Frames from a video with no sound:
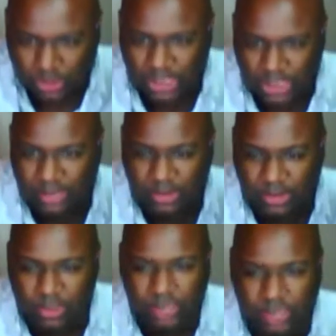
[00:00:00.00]

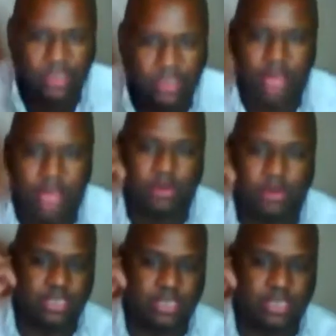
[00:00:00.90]
Ochazona or something. I don't
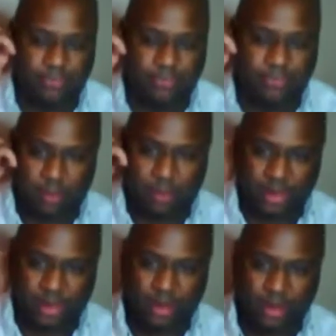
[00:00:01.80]
know, he's like a football
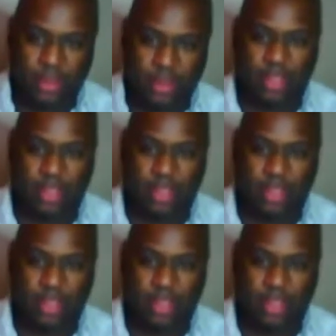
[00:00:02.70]
player.